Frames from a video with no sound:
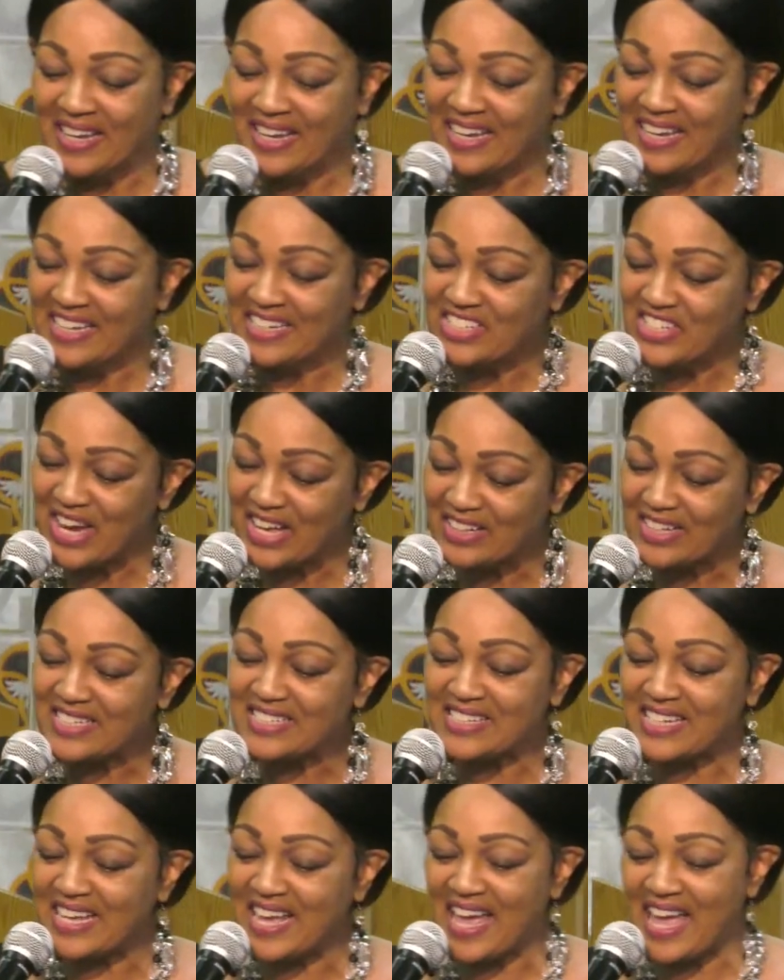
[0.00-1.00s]

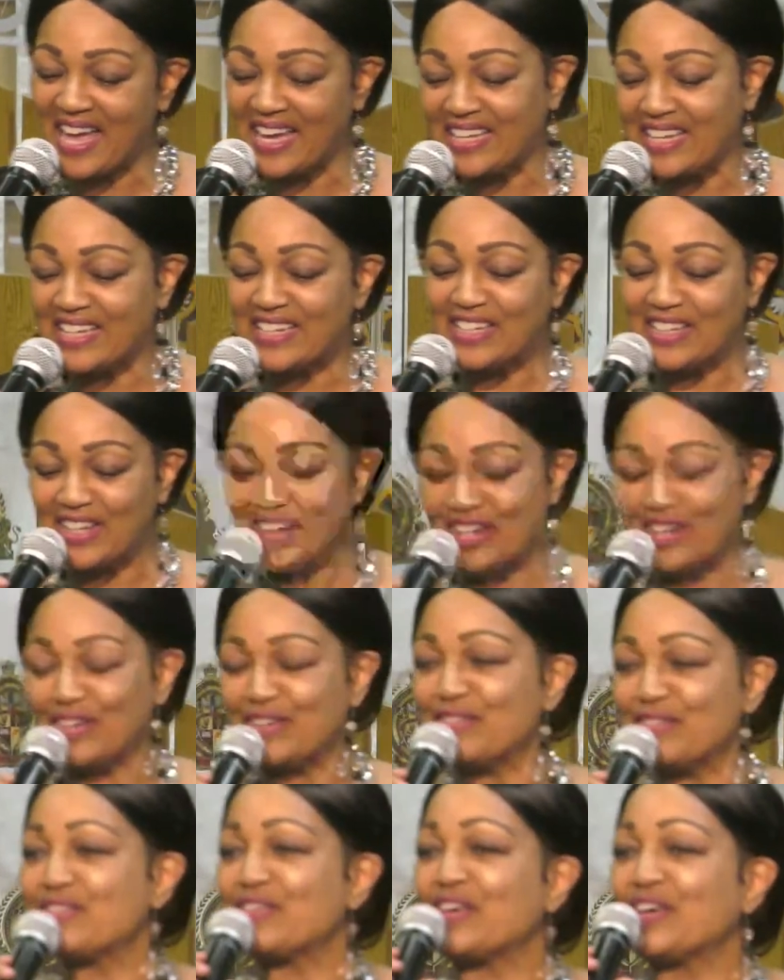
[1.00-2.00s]
jealousy, hate, and
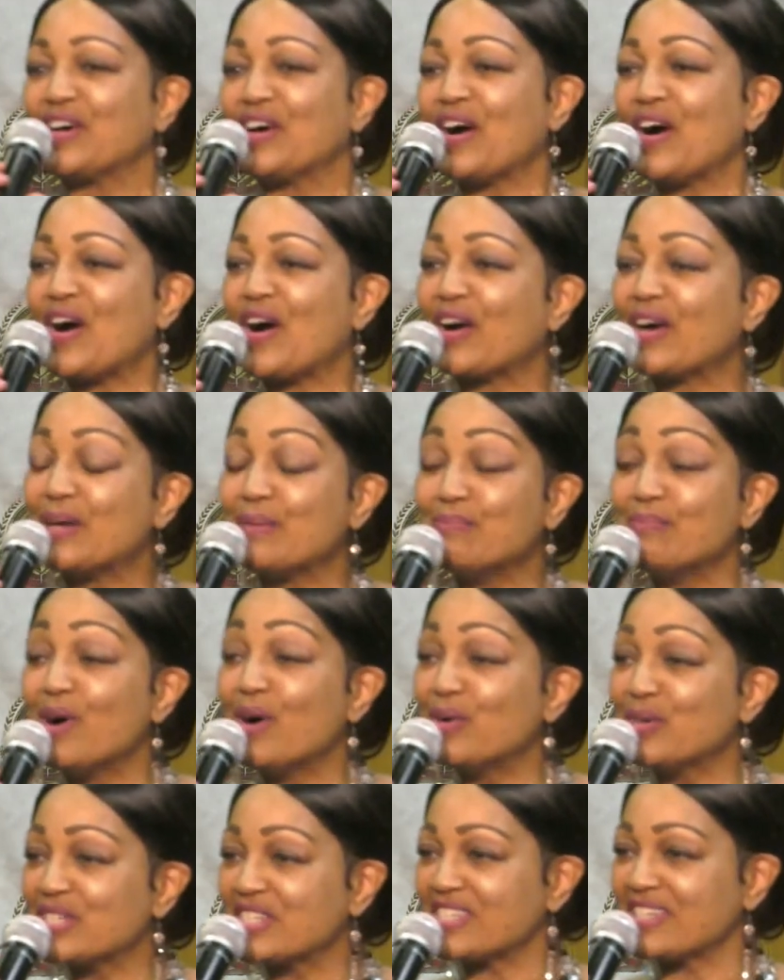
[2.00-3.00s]
love are
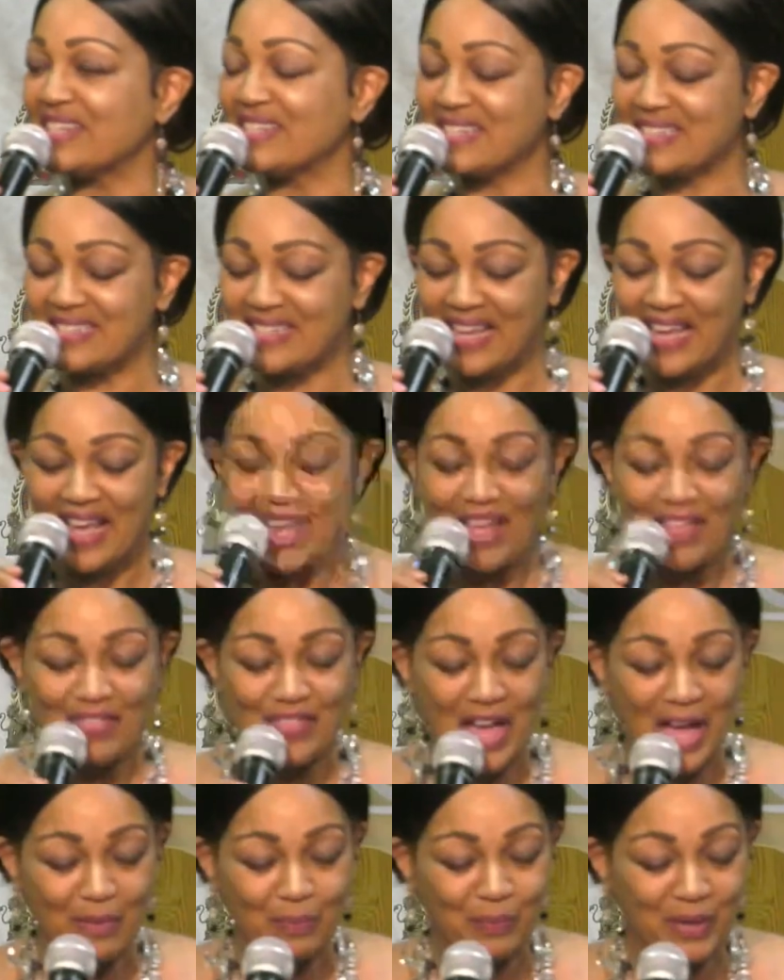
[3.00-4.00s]
emotions
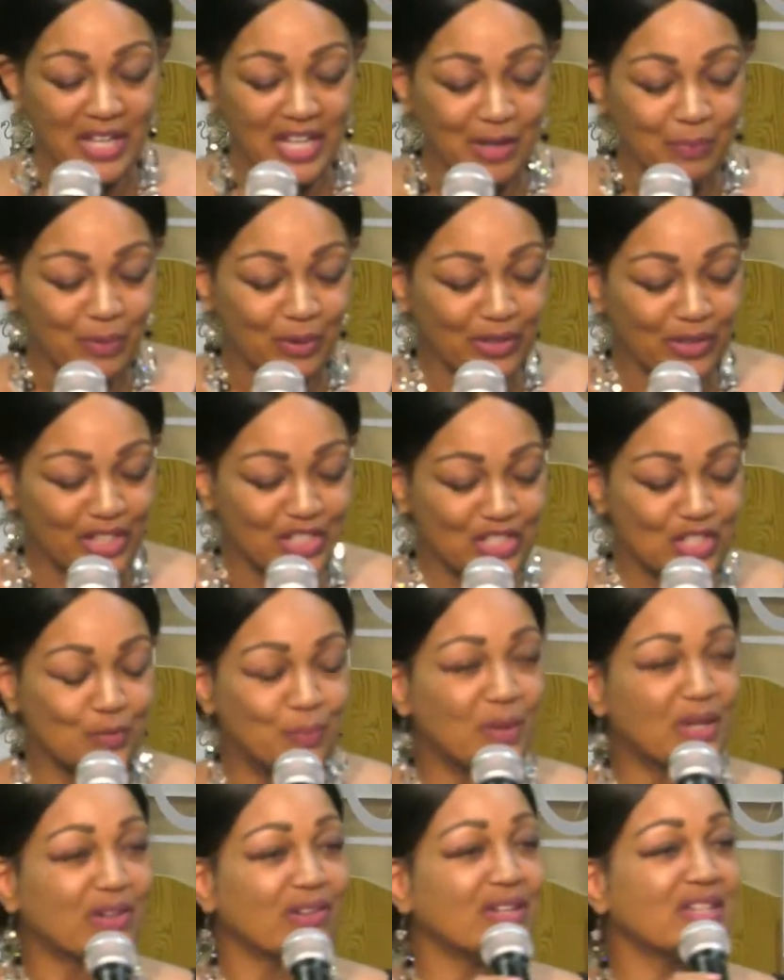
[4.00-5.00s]
that people
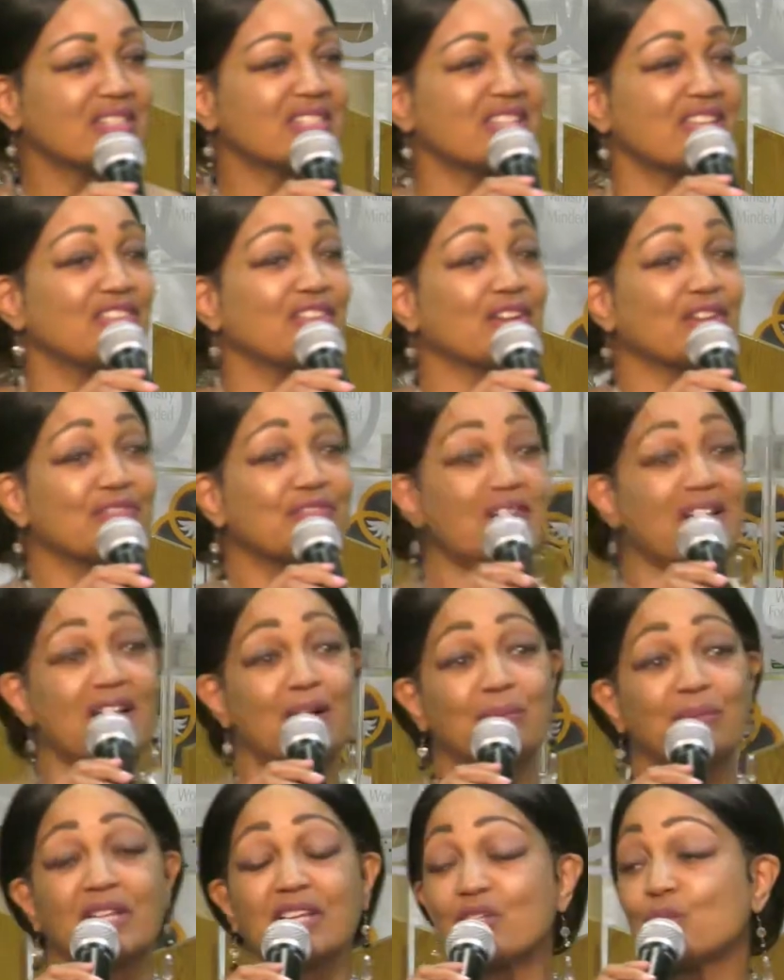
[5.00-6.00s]
experience in their
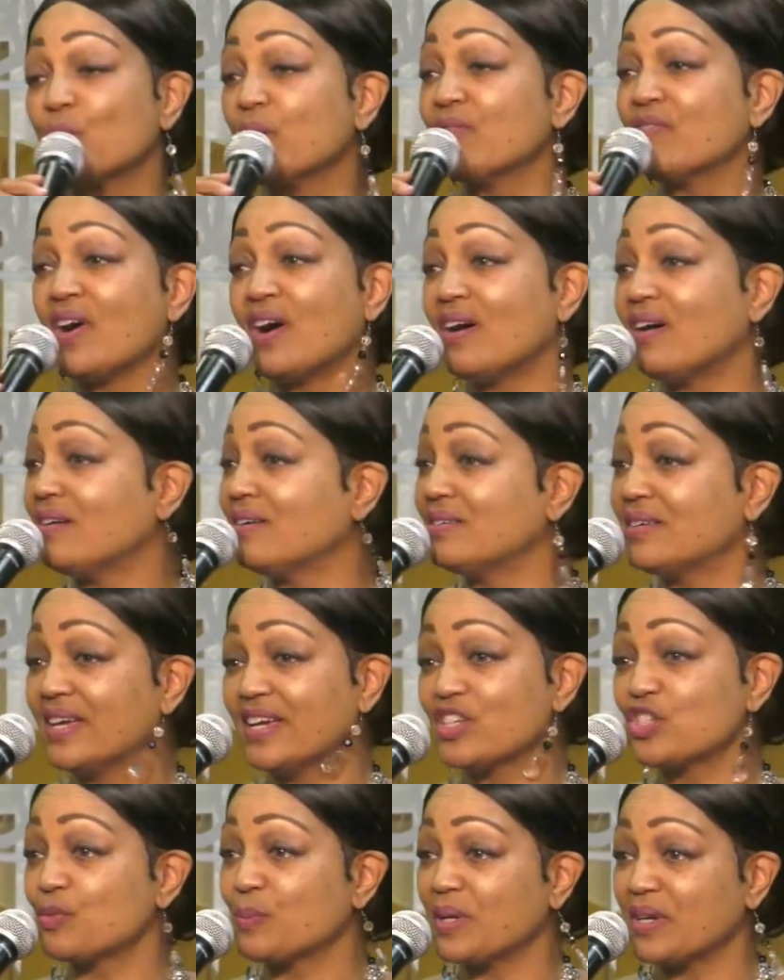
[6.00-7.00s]
families. We've all
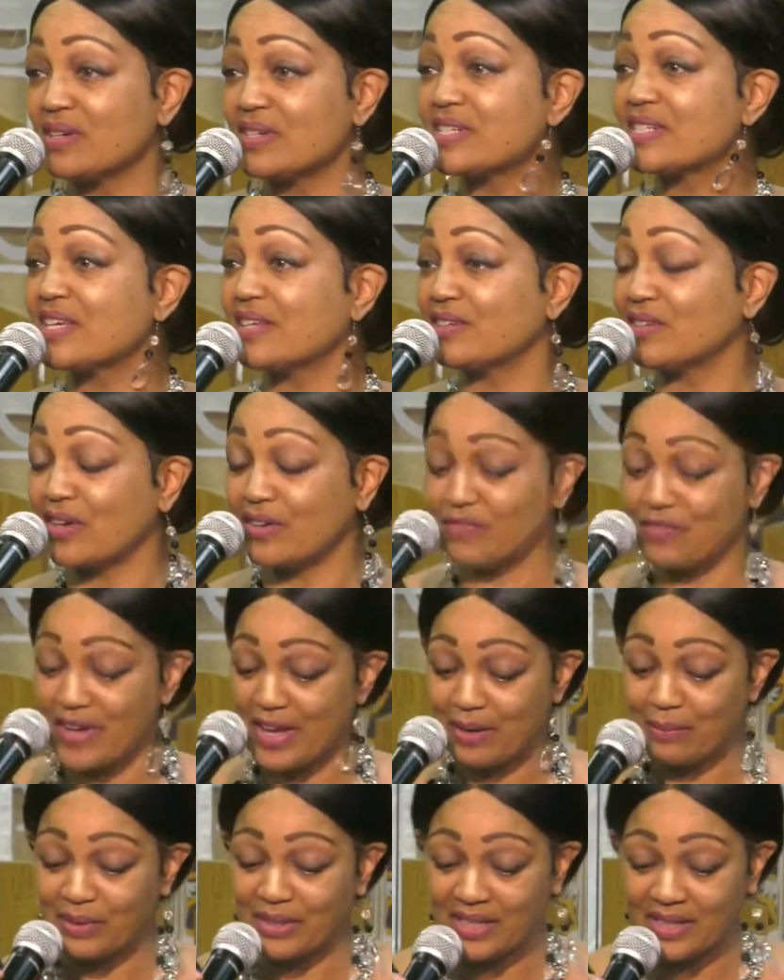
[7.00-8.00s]
experienced it in our
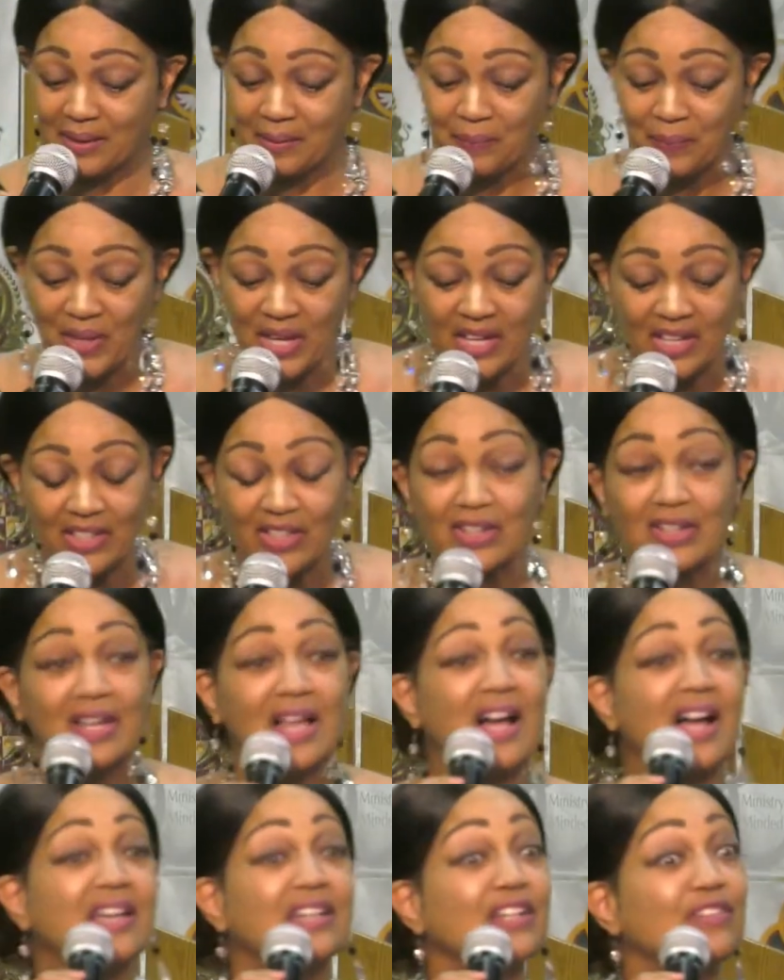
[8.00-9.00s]
family. You're
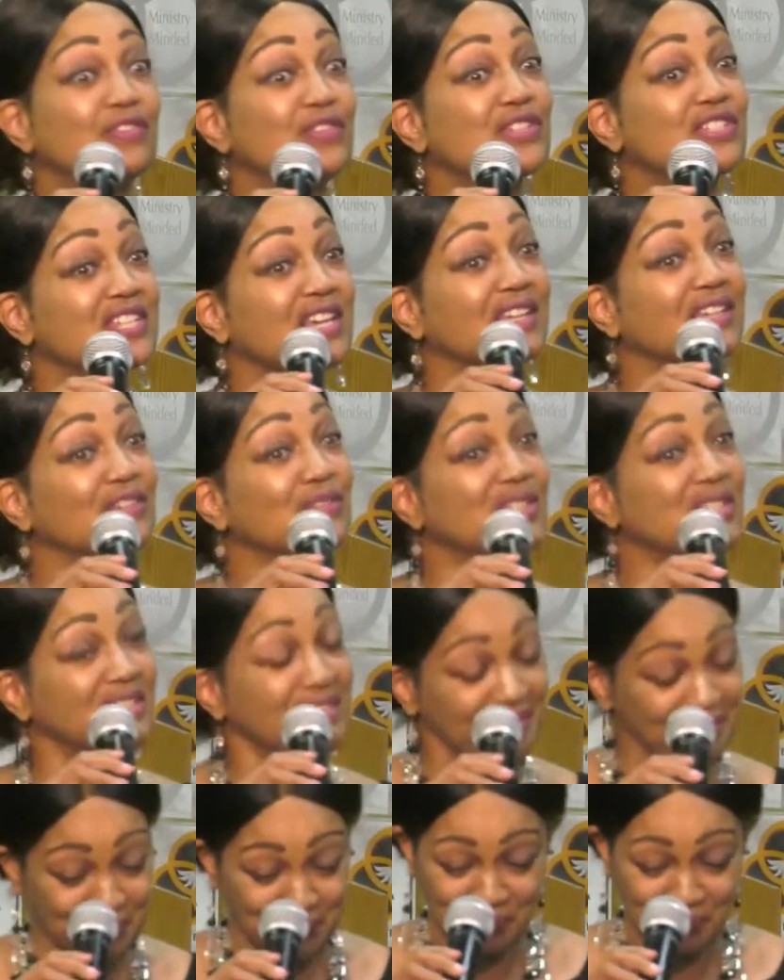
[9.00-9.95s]
lying if you say you didn't.